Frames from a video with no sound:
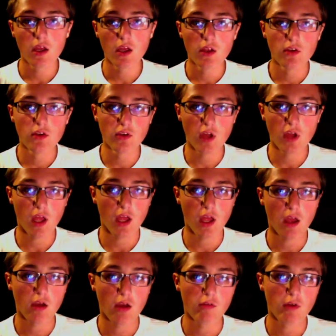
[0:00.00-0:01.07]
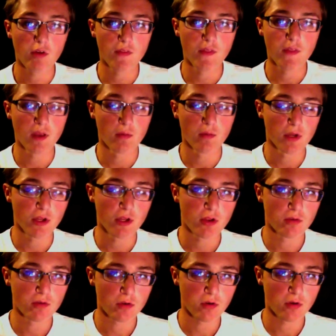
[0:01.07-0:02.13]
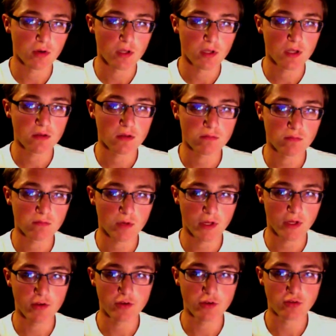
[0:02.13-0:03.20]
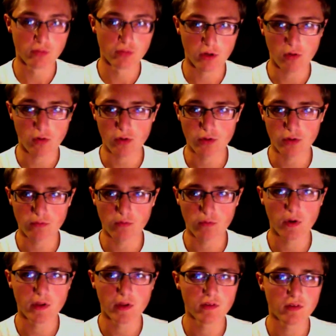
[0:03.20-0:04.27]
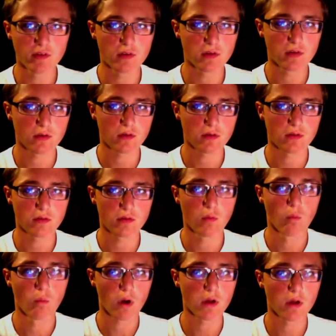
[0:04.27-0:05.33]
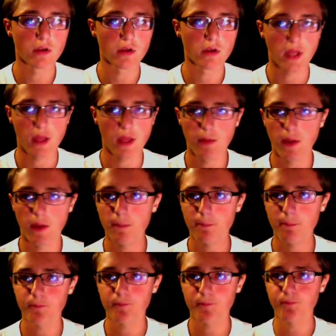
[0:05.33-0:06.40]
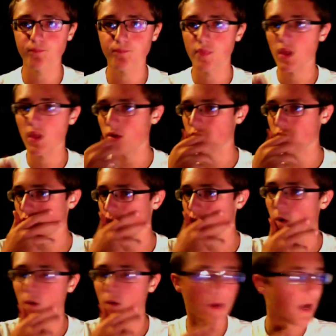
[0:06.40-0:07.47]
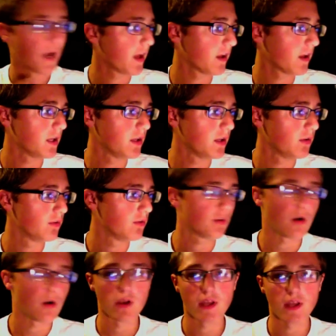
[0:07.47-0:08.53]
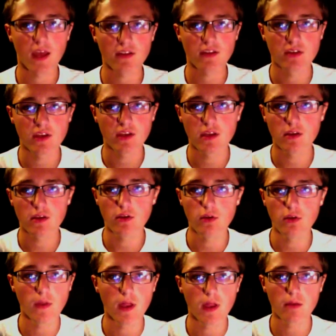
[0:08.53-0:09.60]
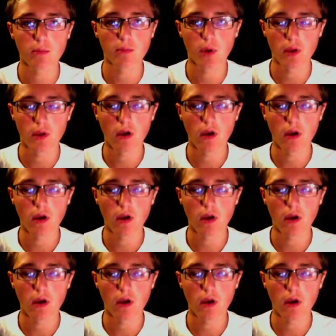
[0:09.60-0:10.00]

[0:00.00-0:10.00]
do not have a thing where you can record, where you could just record your voice while you're gaming. So I use Audacity to do that, but